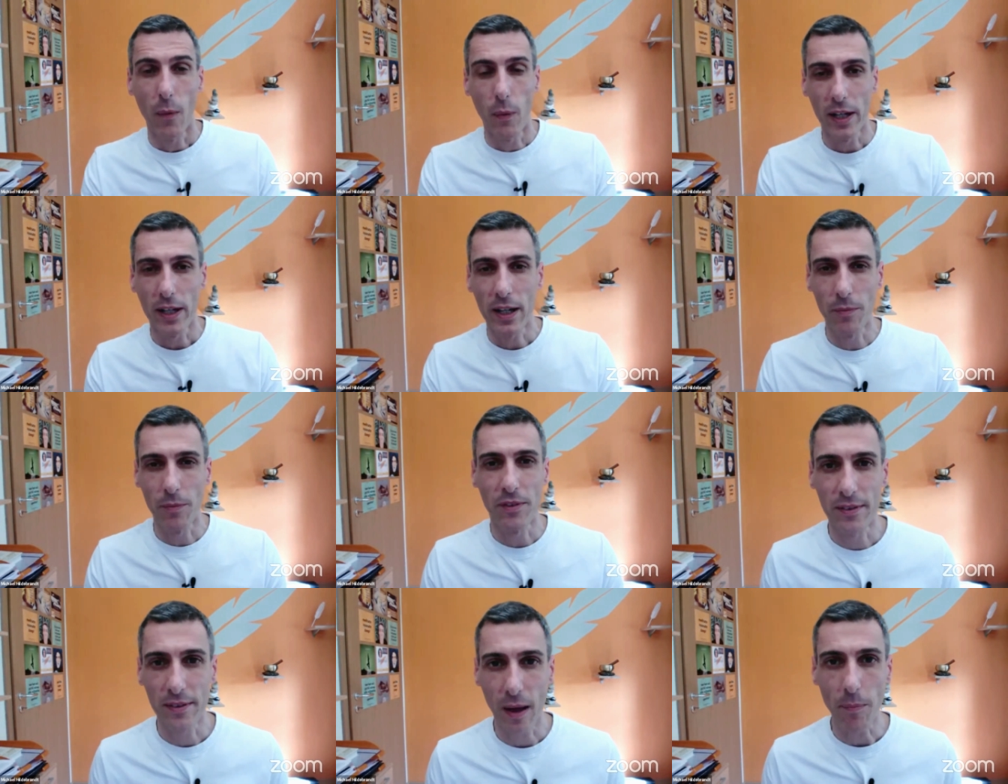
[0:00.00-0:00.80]
And when it
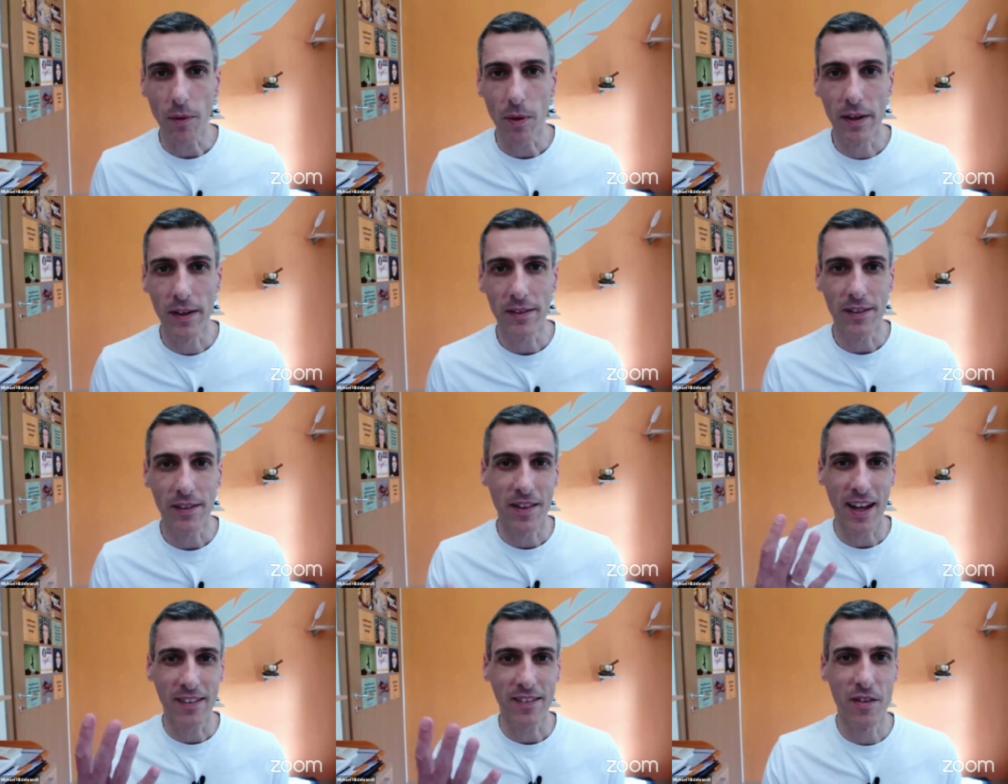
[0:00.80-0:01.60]
comes to
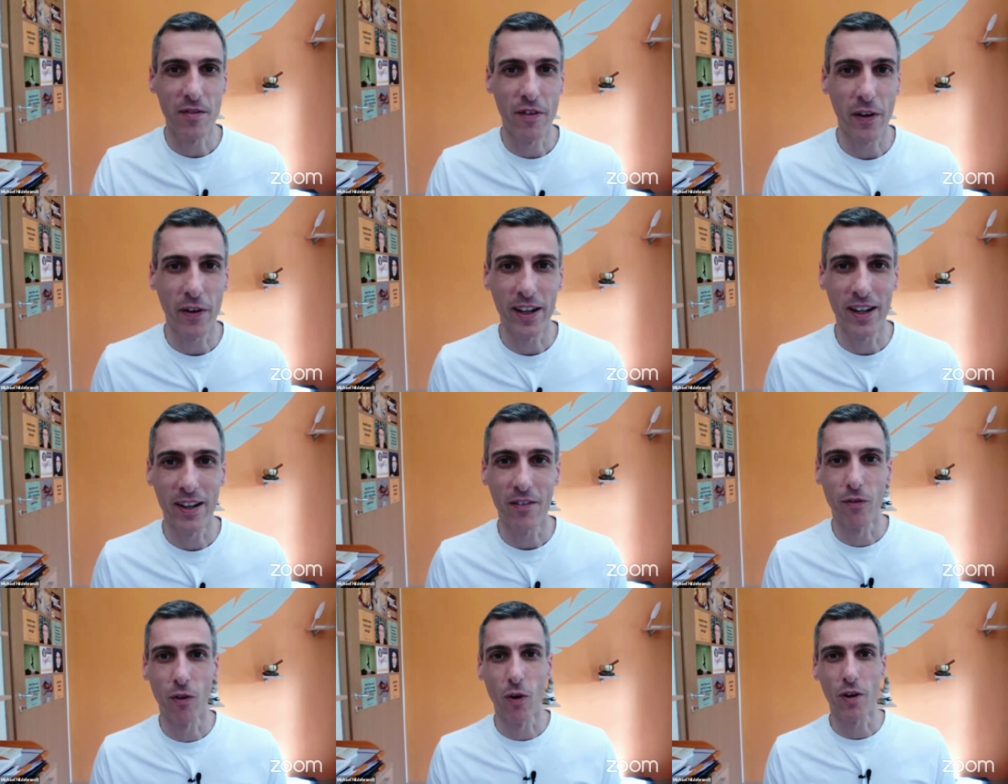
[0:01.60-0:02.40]
supplements, and that's the
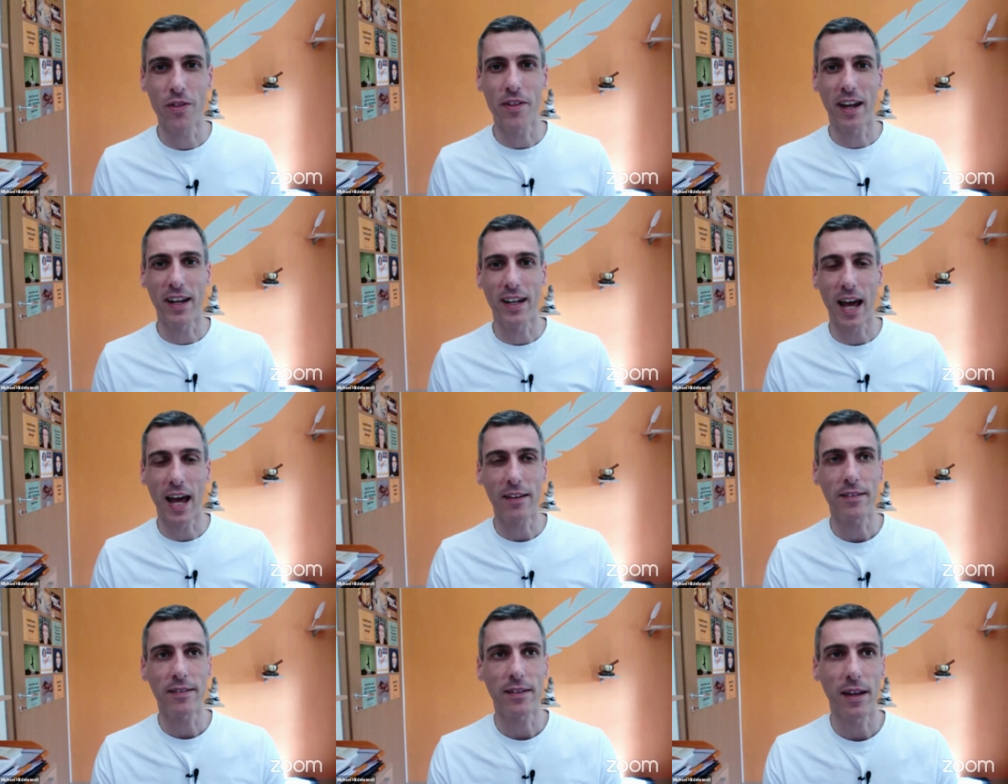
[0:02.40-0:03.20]
very fourth and
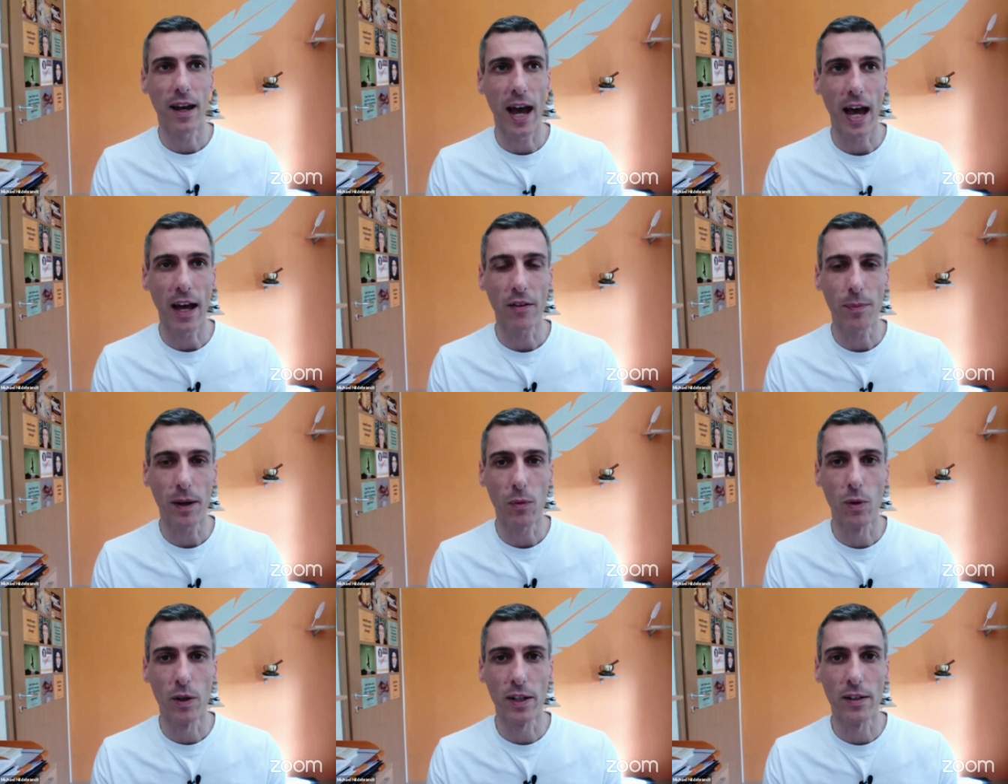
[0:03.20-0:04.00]
last
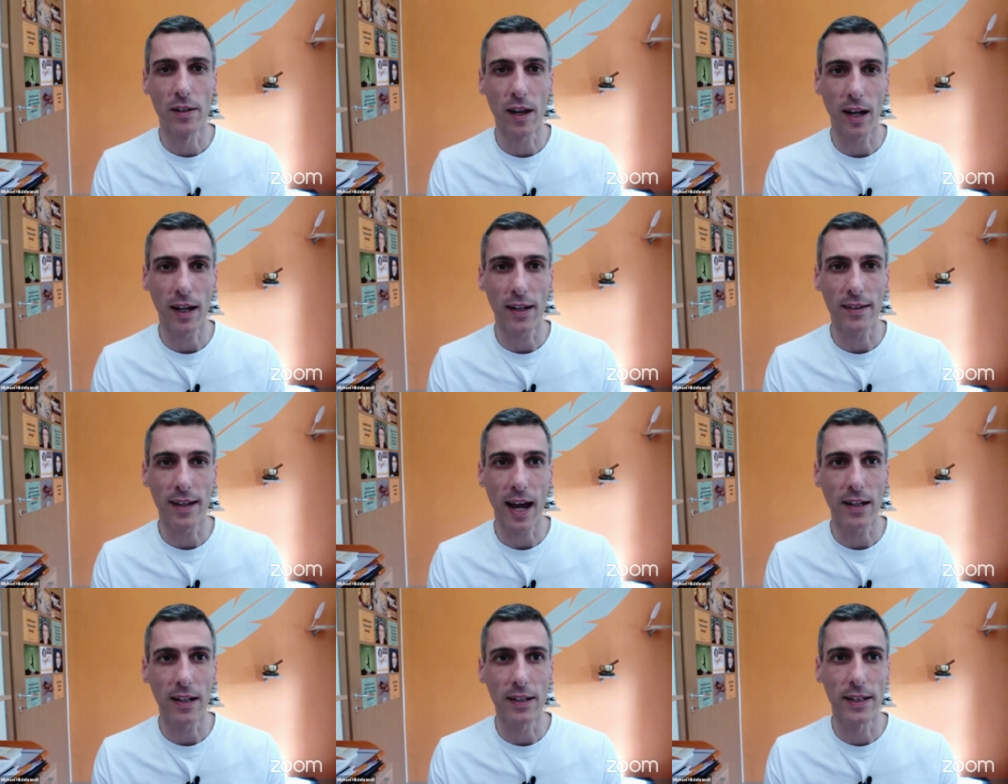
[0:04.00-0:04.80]
aspect we're going to
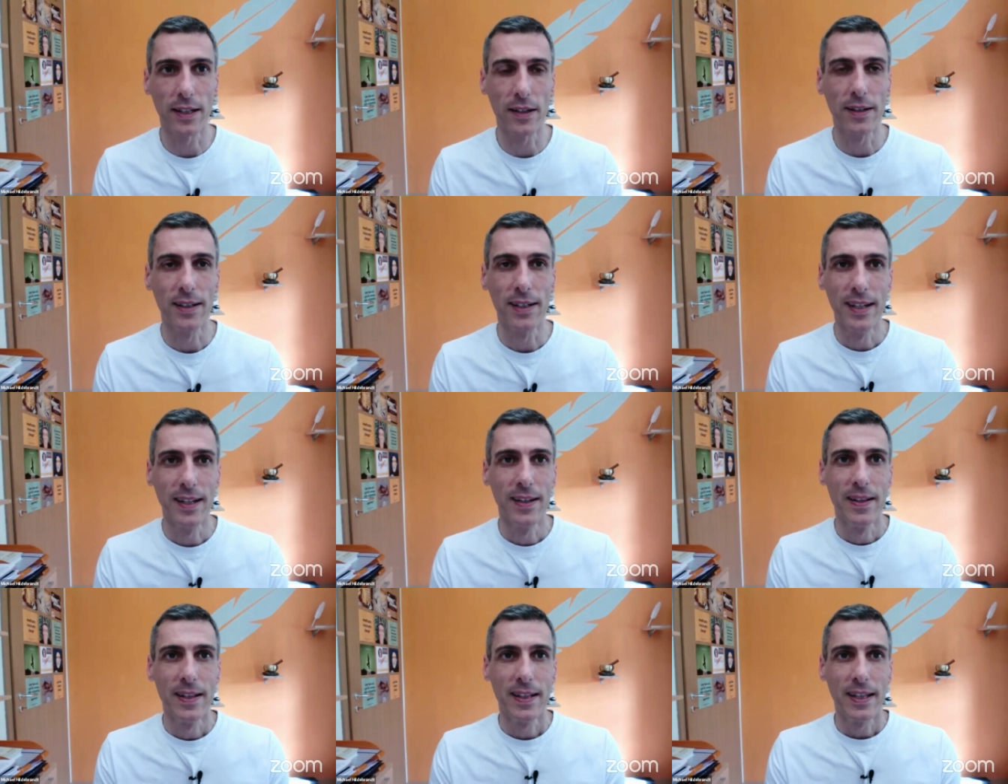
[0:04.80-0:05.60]
tackle here,
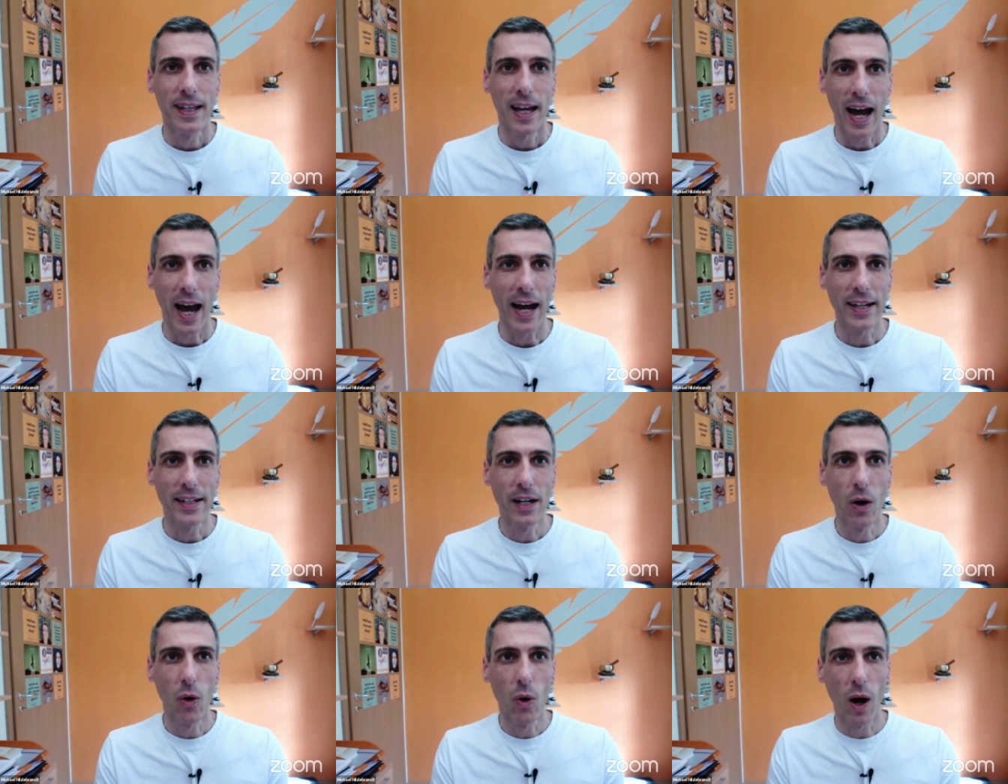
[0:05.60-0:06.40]

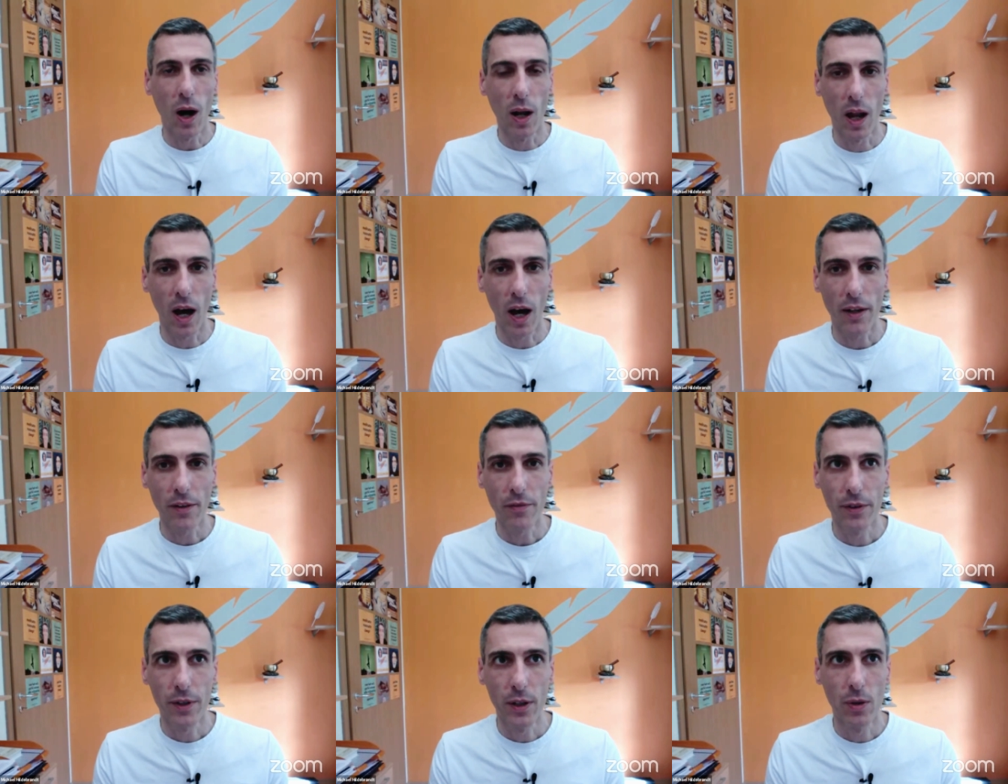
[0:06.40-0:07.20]
I know a
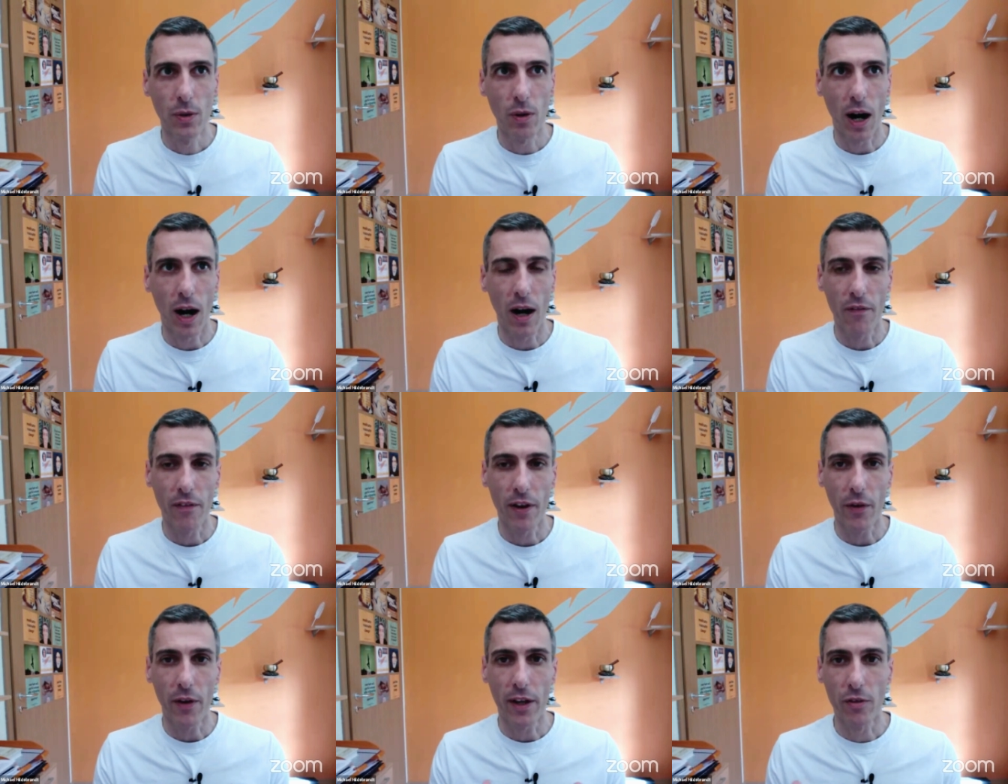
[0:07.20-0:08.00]
lot of you are
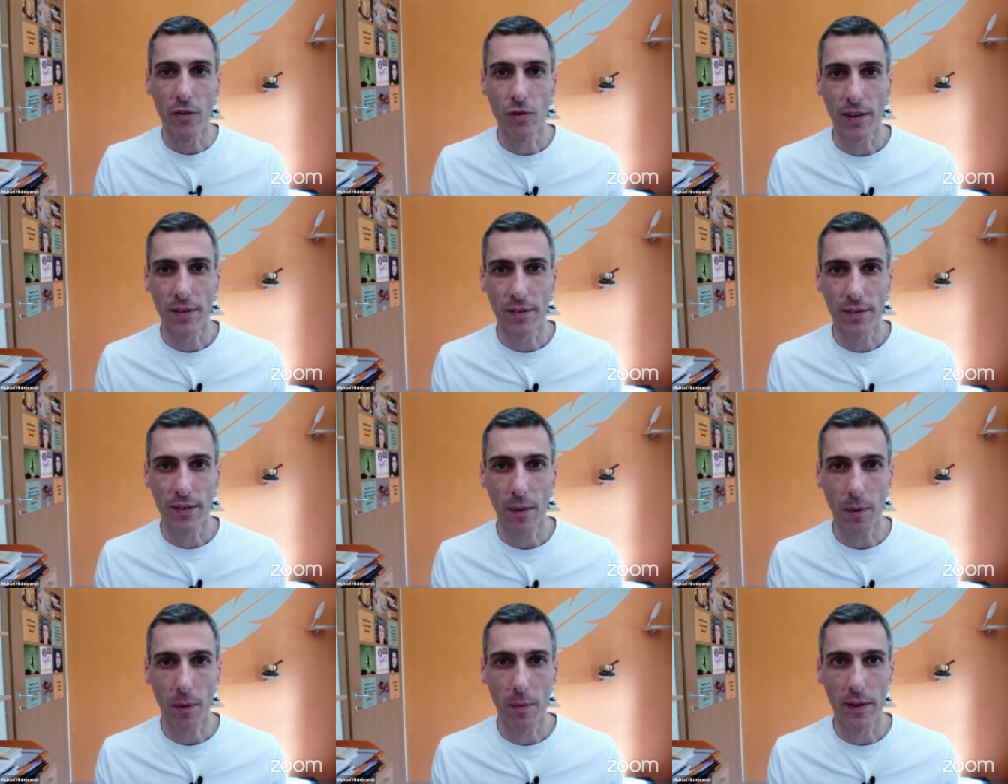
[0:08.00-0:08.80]
very interested in
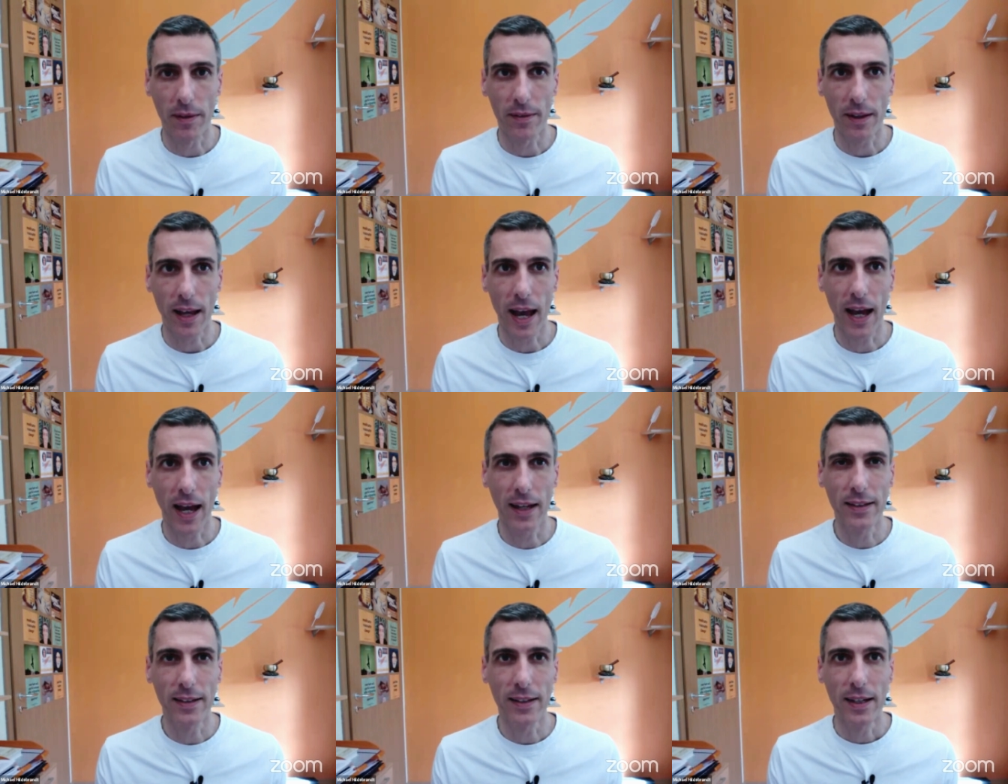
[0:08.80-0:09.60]
supplements,
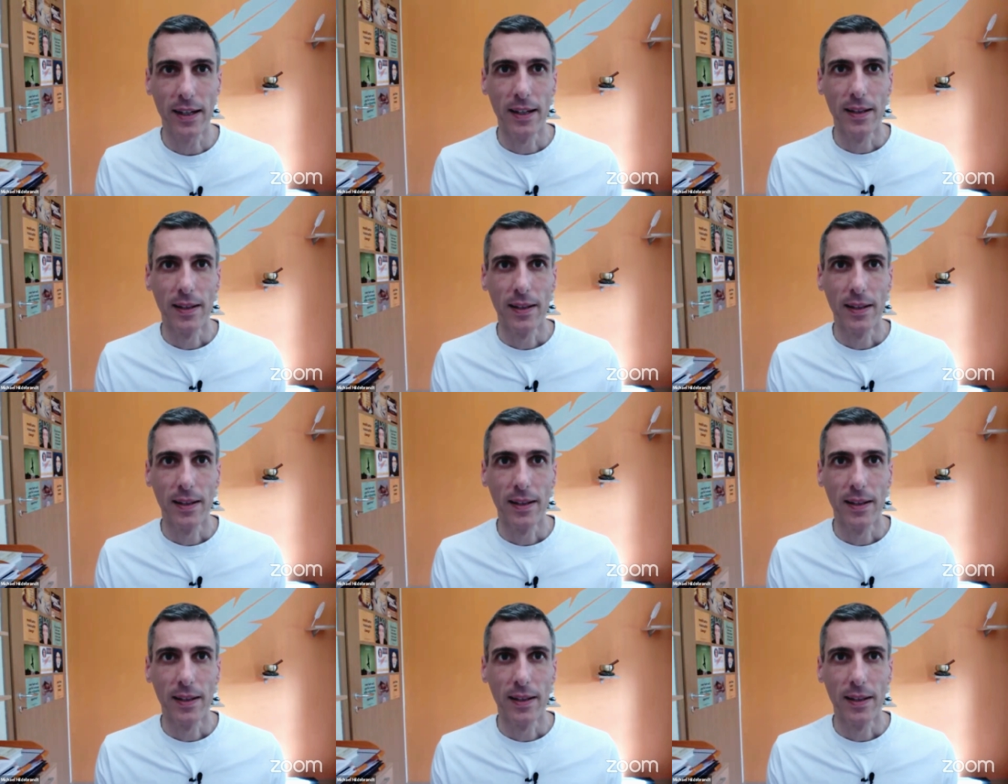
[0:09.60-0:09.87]
and